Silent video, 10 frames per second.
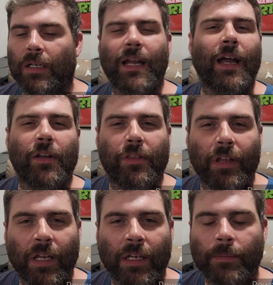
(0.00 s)
kind of
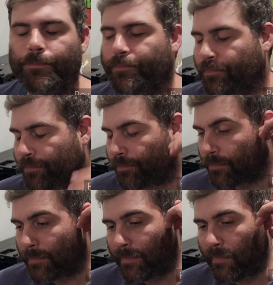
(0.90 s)
thing.
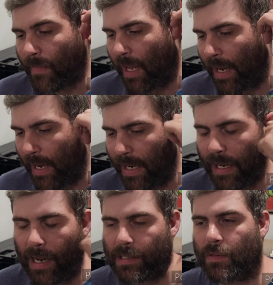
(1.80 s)
And he
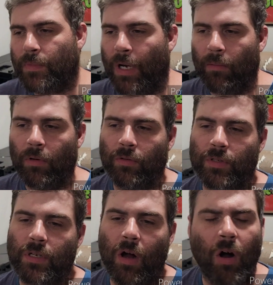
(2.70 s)
had some
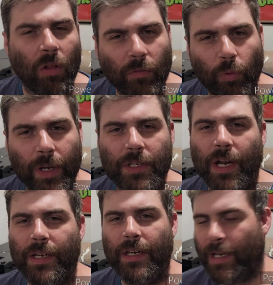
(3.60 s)
doubles, all of which
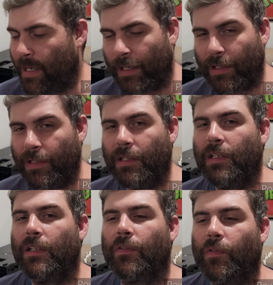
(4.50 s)
I needed
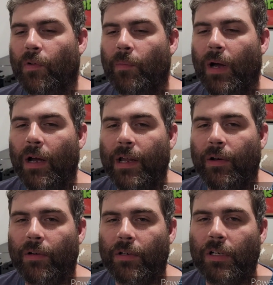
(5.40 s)
for my
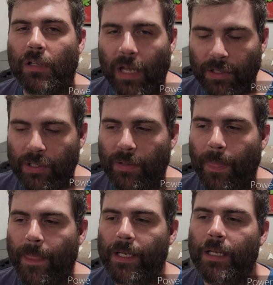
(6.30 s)
collection.
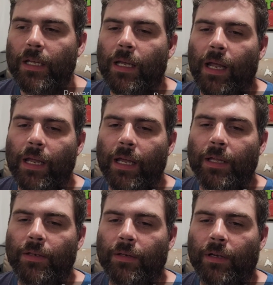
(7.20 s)

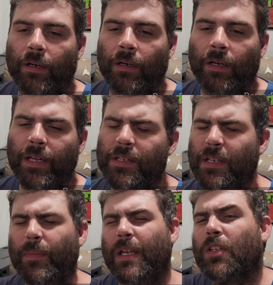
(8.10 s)
And he
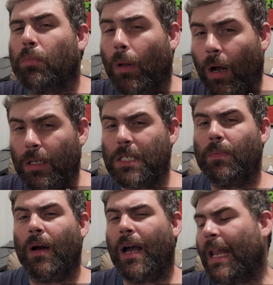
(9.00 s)
sent me his blog
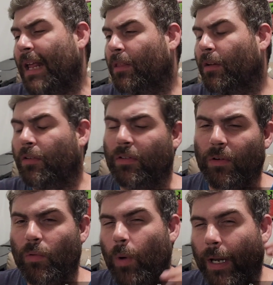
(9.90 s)
spot. I looked
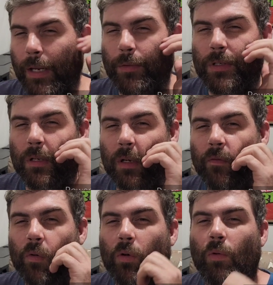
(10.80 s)
through what he was looking
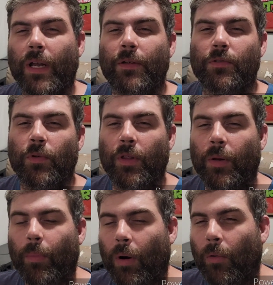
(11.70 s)
for, what he was willing
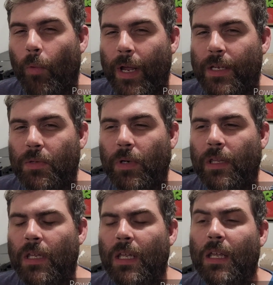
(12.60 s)
to part ways
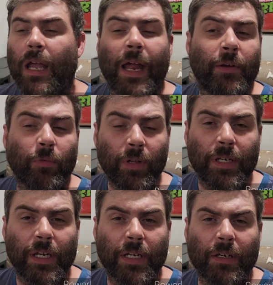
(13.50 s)
with. And he really
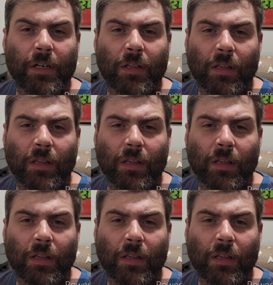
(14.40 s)
needed